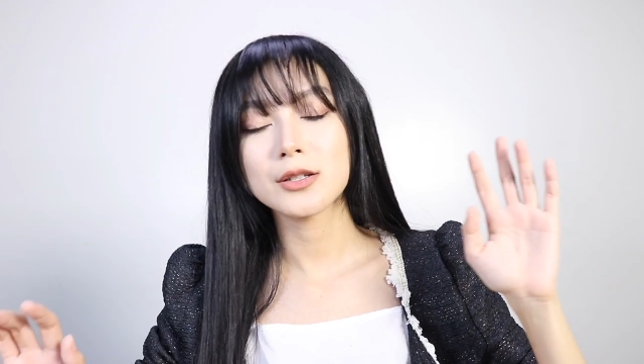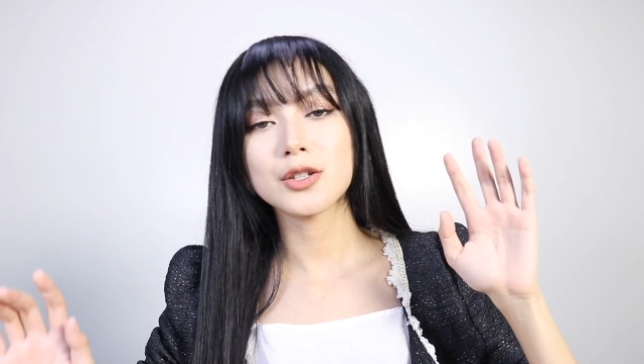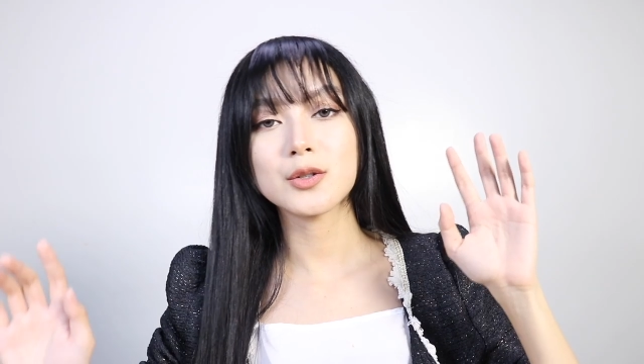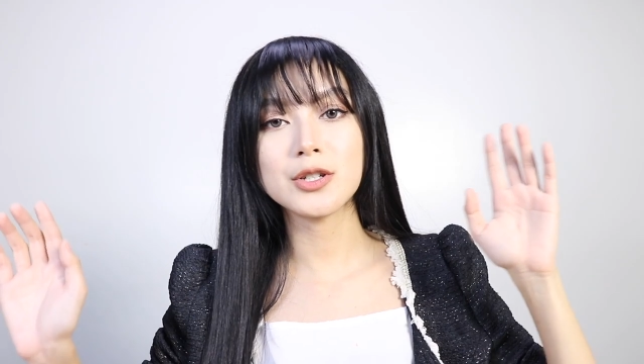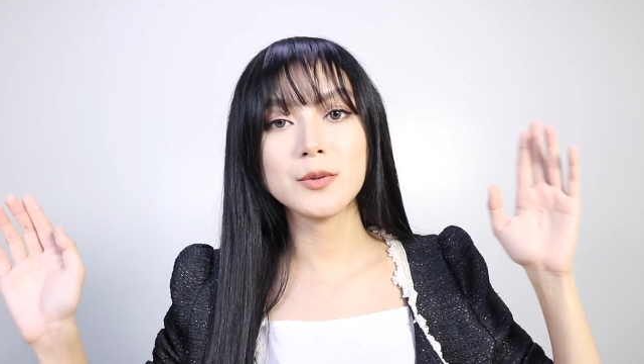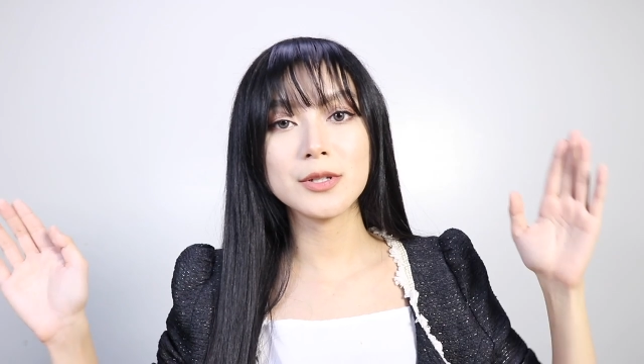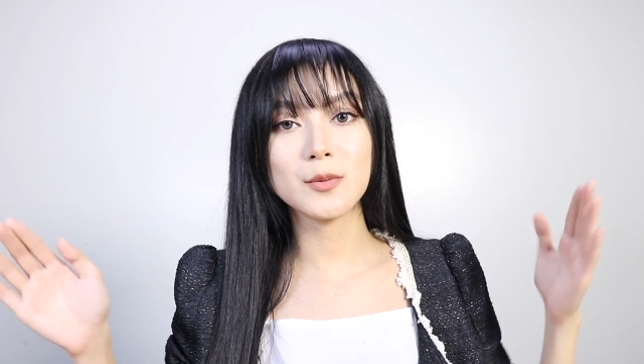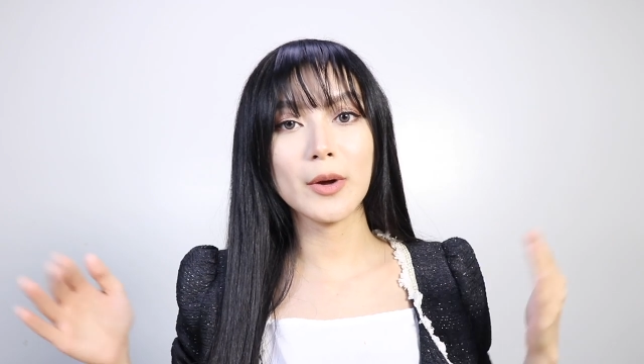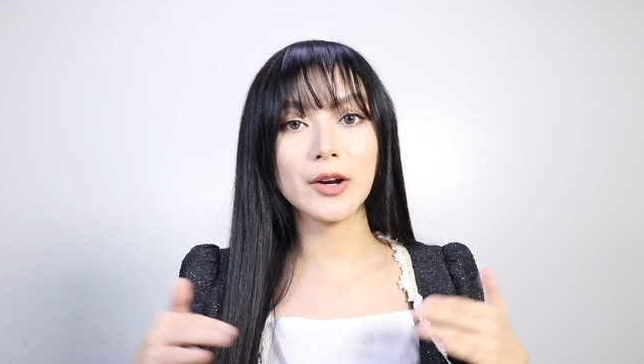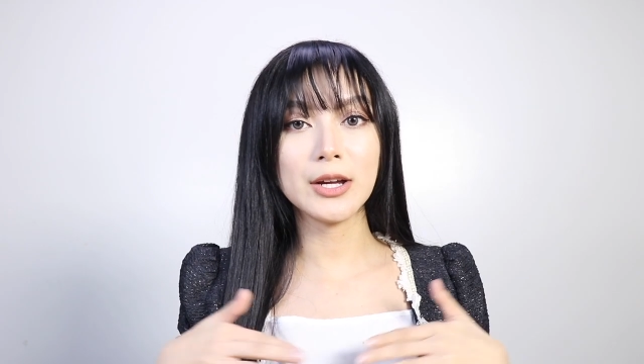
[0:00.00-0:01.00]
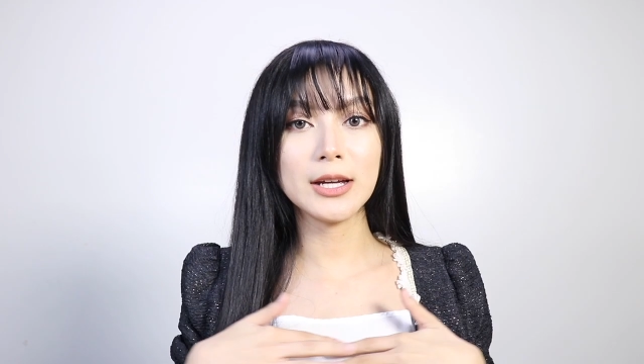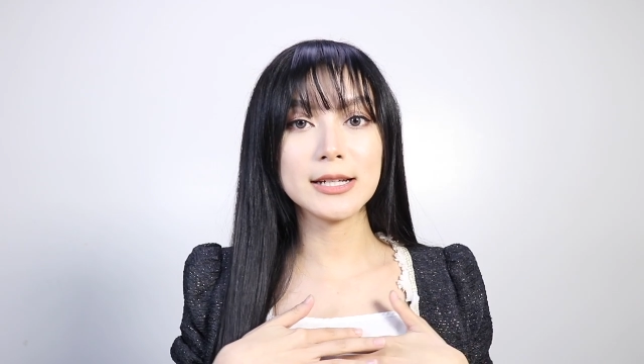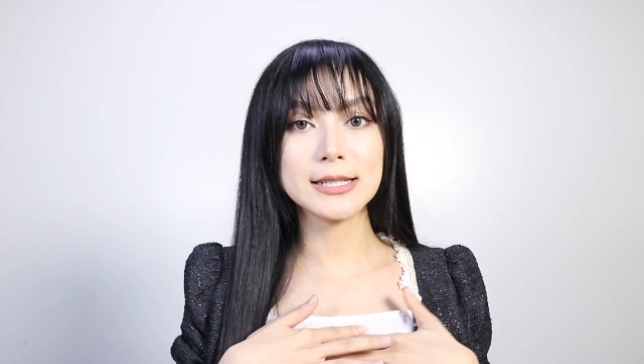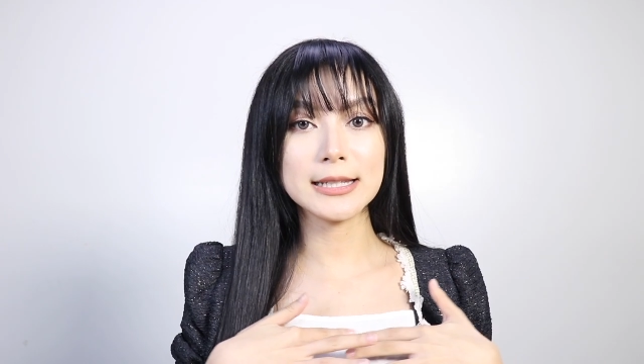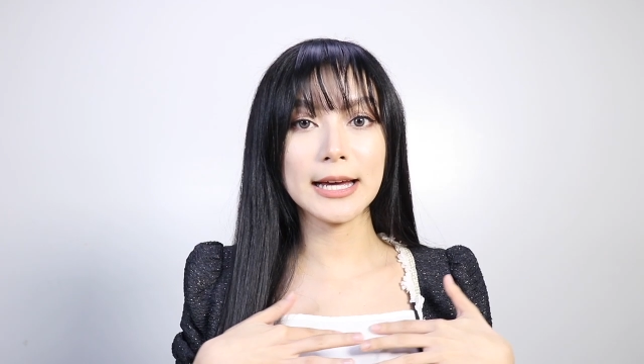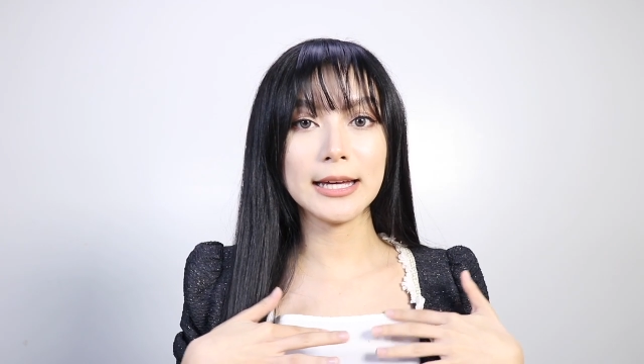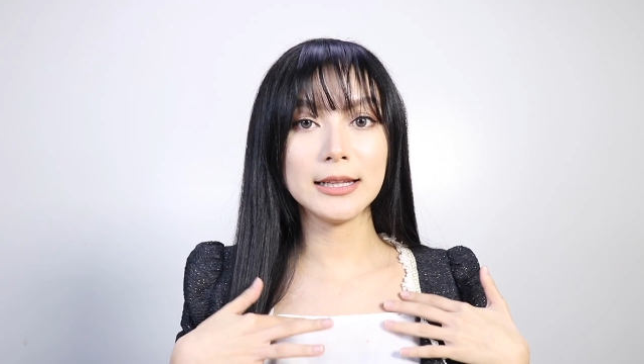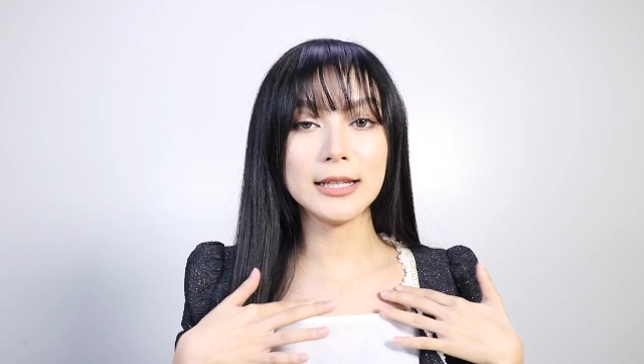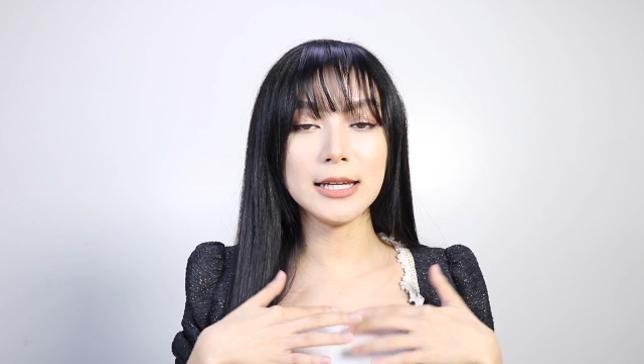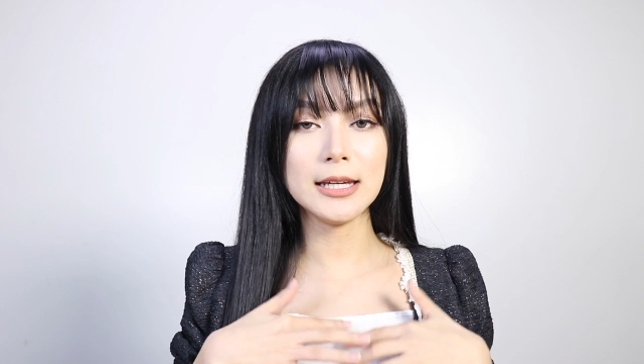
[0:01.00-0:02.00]
So she was wearing a
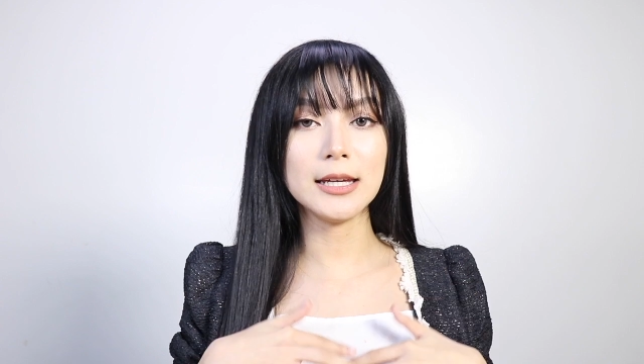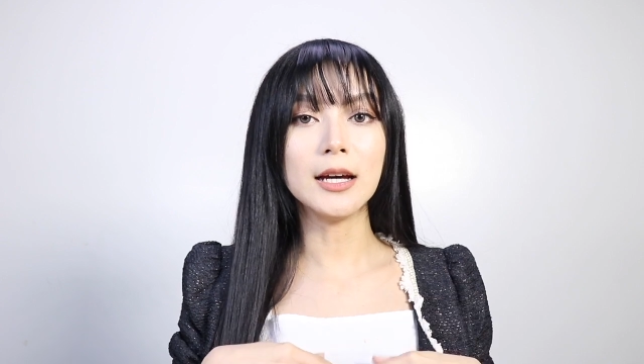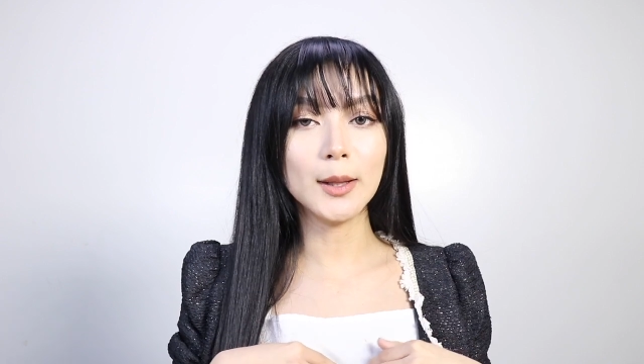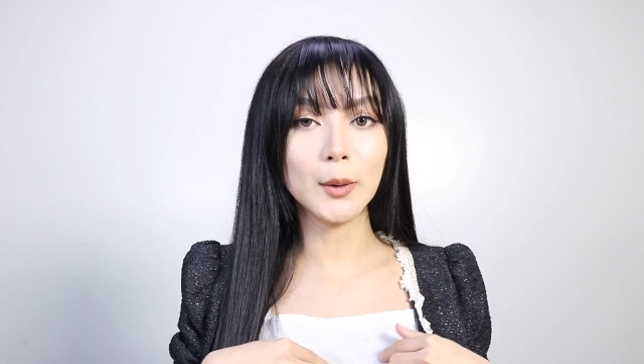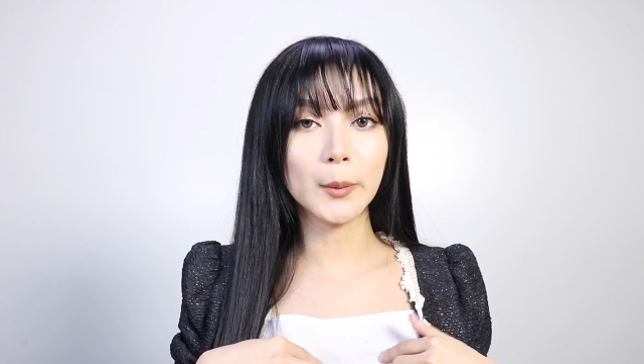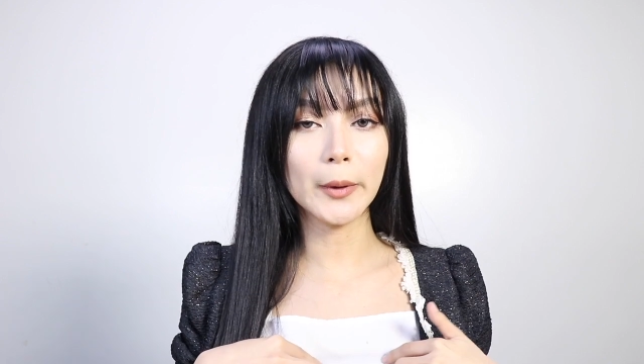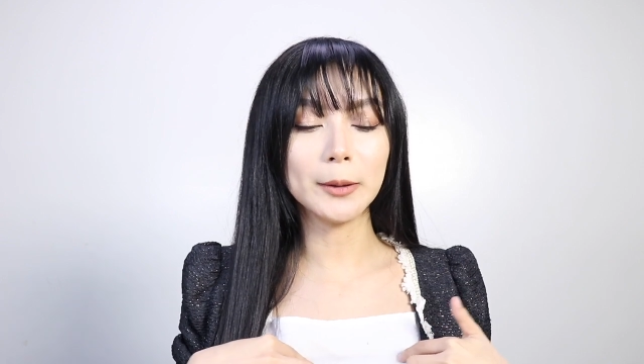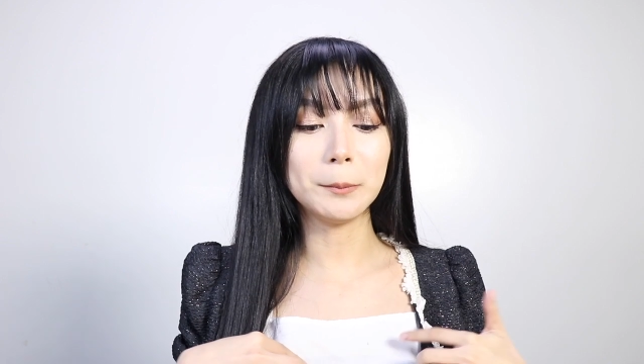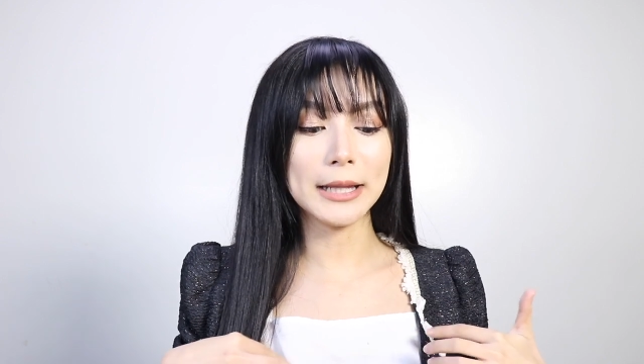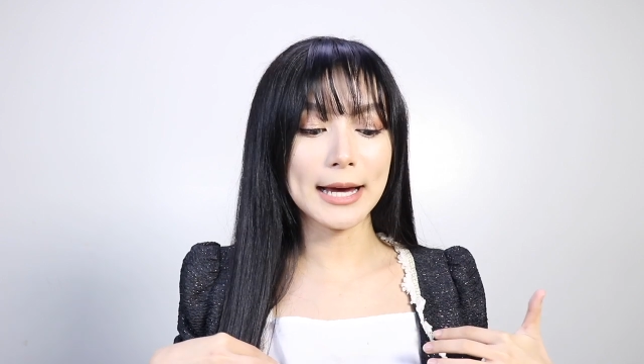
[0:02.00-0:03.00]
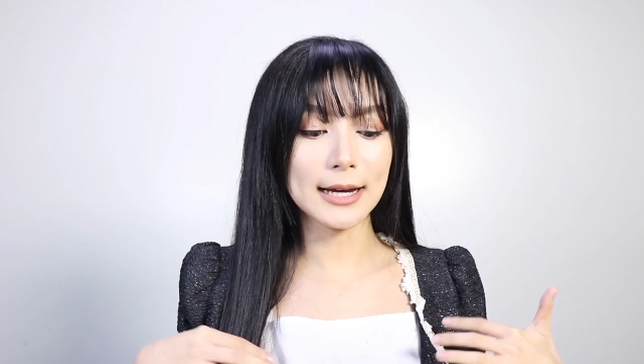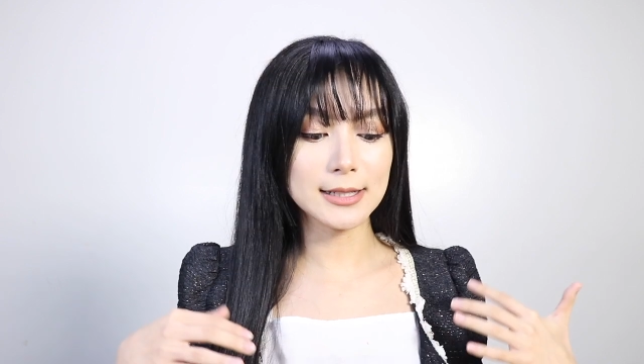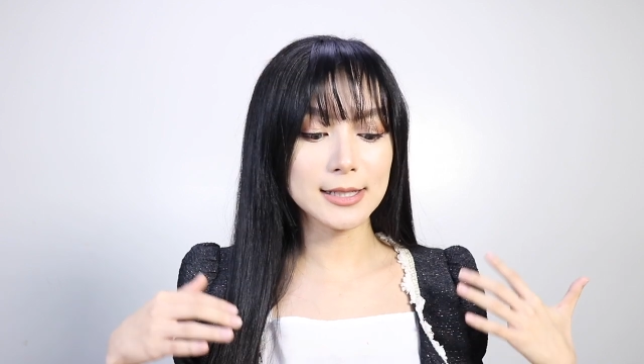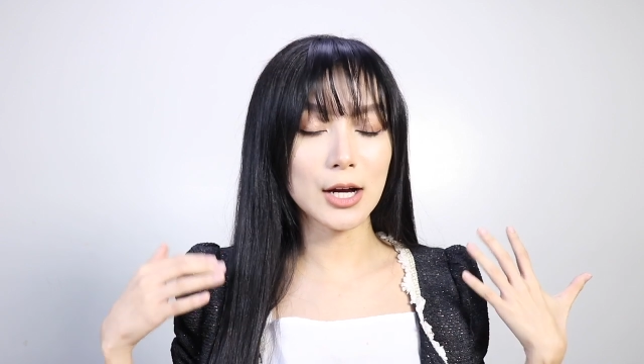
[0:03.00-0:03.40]
slightly lowered black